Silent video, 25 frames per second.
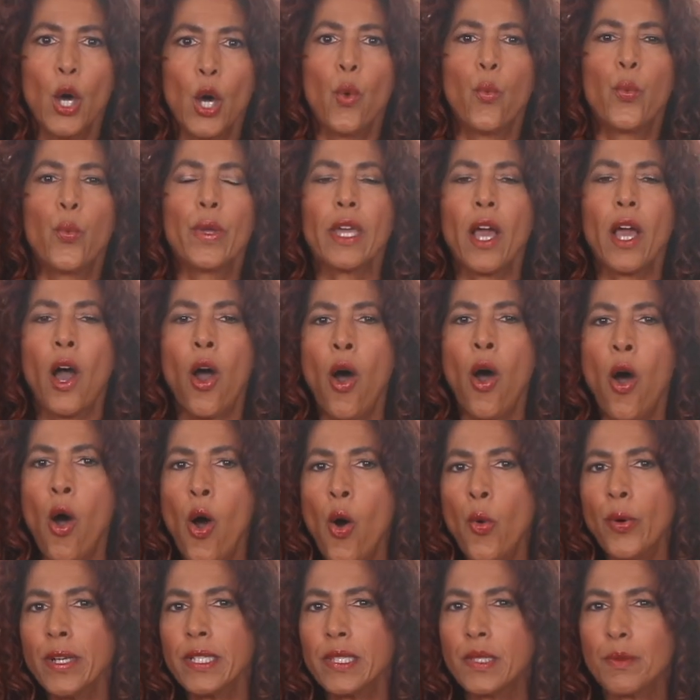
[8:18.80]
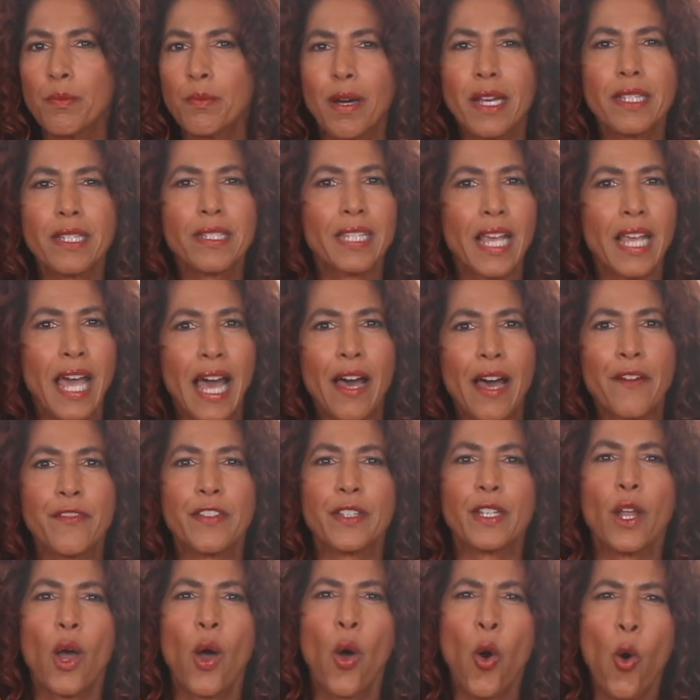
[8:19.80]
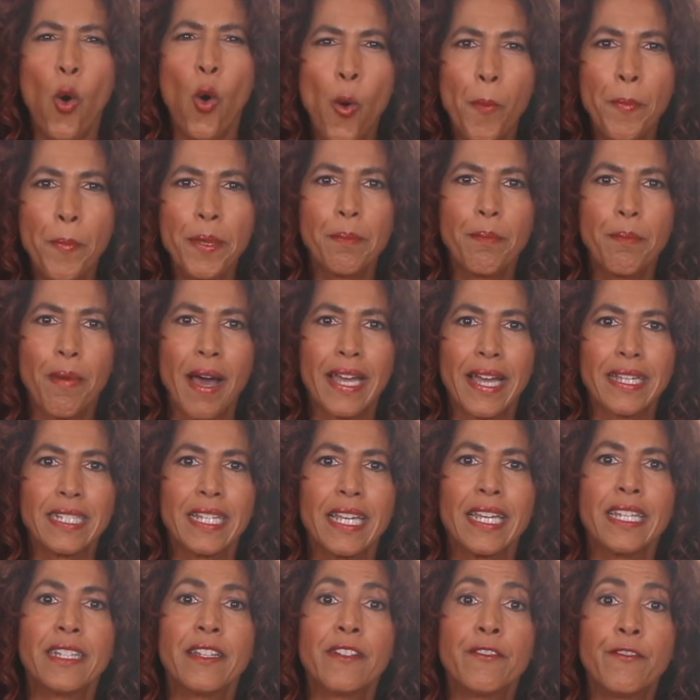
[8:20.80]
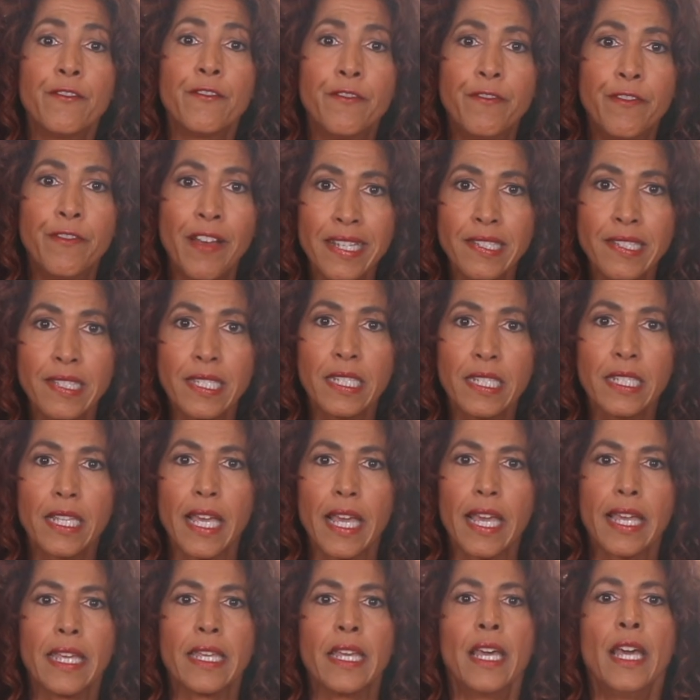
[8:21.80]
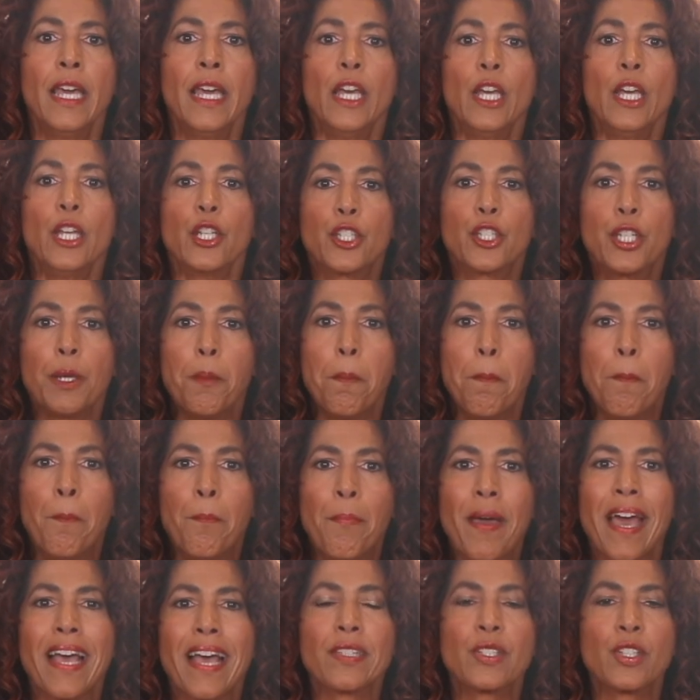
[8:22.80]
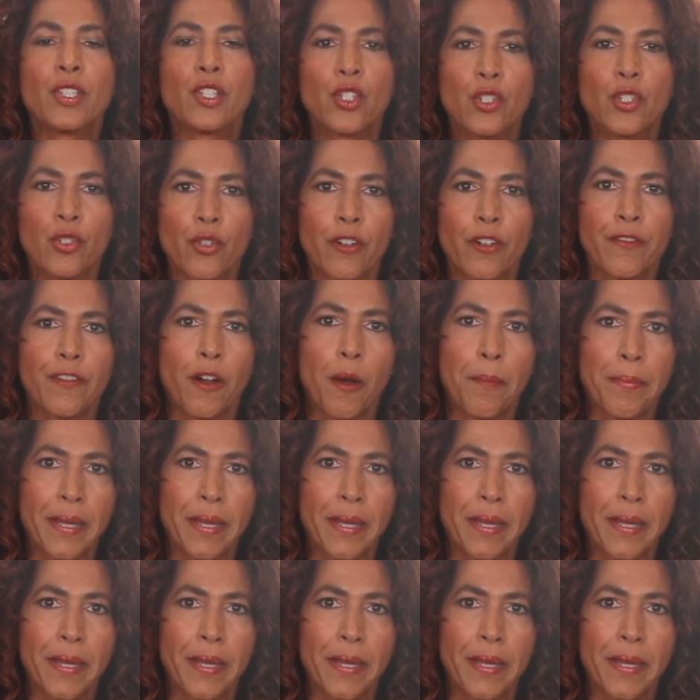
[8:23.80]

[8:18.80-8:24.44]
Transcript: We always must have an open mind and investigate to best serve our